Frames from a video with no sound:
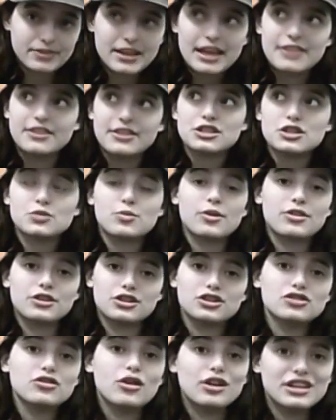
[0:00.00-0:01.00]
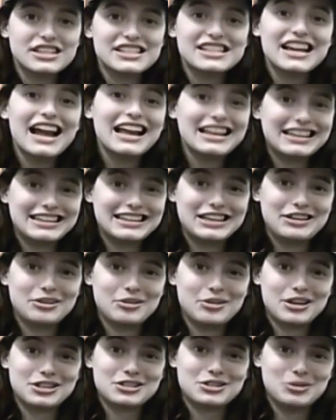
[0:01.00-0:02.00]
And this is where the strong, silent
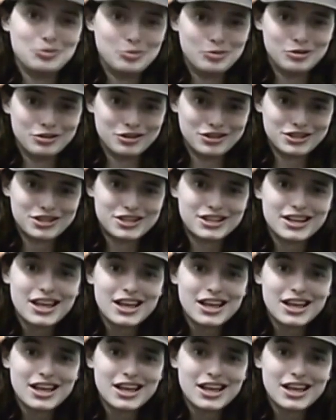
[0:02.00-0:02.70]
hero gets the worst.